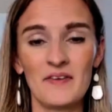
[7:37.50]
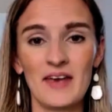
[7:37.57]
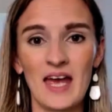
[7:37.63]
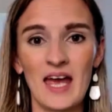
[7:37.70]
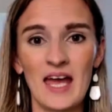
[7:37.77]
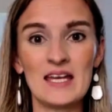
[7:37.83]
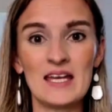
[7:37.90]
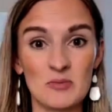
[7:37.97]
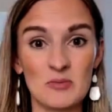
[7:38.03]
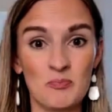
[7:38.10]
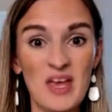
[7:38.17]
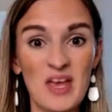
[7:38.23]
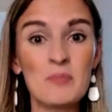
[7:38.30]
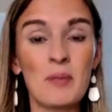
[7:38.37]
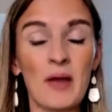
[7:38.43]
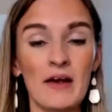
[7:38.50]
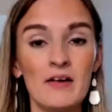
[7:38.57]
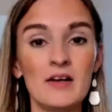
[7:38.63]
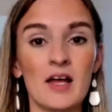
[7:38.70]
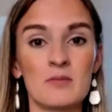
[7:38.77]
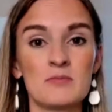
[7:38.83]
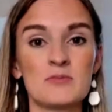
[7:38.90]
And it's a big
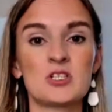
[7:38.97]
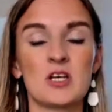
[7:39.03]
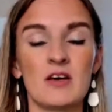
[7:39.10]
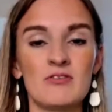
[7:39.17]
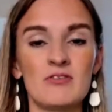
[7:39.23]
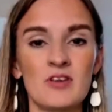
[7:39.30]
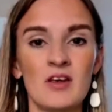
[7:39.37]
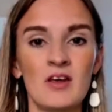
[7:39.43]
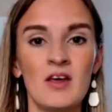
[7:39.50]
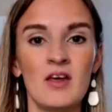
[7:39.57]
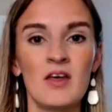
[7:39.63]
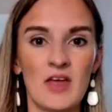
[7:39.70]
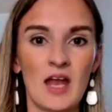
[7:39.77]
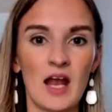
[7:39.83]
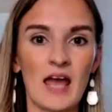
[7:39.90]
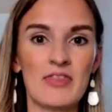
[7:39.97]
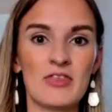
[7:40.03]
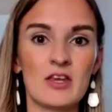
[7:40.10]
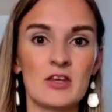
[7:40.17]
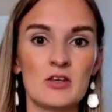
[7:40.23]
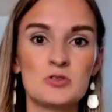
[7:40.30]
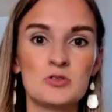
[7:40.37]
paradigm shift that I
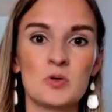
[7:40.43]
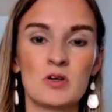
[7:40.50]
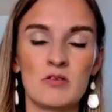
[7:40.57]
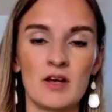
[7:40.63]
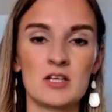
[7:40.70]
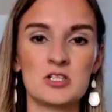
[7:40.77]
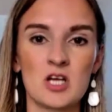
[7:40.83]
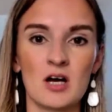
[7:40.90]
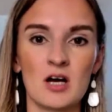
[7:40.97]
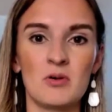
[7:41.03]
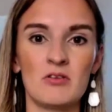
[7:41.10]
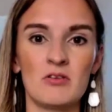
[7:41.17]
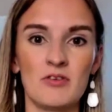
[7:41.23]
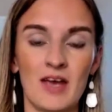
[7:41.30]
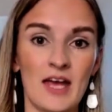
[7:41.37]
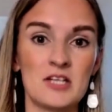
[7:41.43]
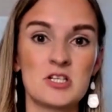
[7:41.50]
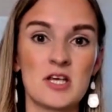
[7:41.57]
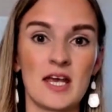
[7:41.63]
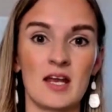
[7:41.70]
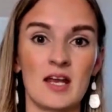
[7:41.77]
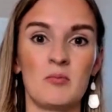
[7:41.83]
think you do a great job of
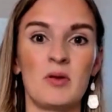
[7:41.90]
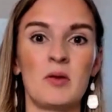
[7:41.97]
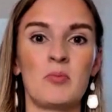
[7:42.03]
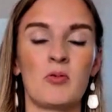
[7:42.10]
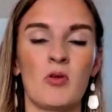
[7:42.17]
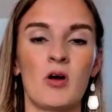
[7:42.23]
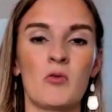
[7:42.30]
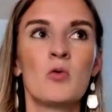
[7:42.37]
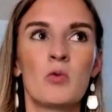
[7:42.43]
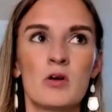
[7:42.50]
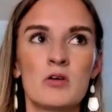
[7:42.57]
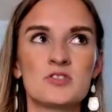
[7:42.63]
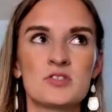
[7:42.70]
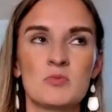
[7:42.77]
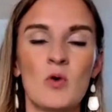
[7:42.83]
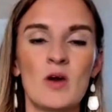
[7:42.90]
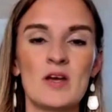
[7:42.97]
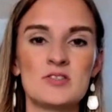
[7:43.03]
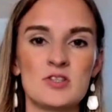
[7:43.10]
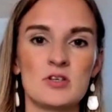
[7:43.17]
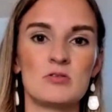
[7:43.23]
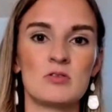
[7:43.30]
educating people on. What are some
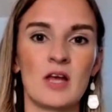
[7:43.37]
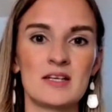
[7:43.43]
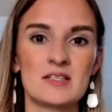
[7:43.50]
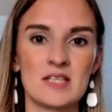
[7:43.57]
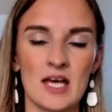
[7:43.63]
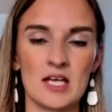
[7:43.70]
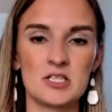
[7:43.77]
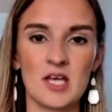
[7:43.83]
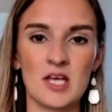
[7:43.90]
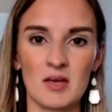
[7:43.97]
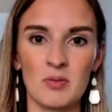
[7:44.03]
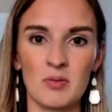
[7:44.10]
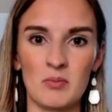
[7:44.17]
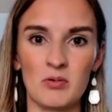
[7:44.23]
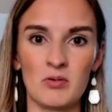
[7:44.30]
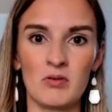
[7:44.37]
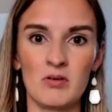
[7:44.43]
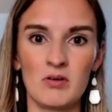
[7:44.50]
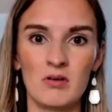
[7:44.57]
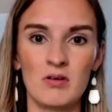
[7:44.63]
ways that you like to educate people?